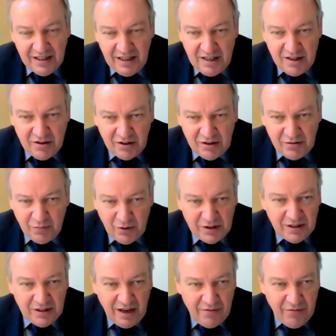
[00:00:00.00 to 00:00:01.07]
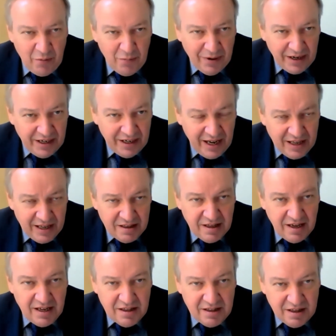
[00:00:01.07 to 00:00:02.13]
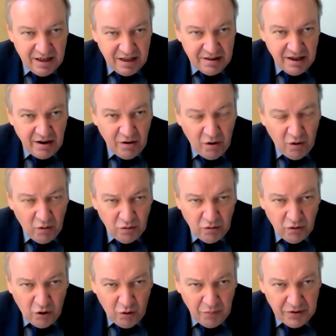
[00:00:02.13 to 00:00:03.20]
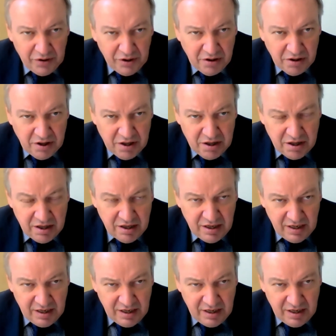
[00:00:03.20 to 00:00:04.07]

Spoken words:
It's not what everybody has as their own competences.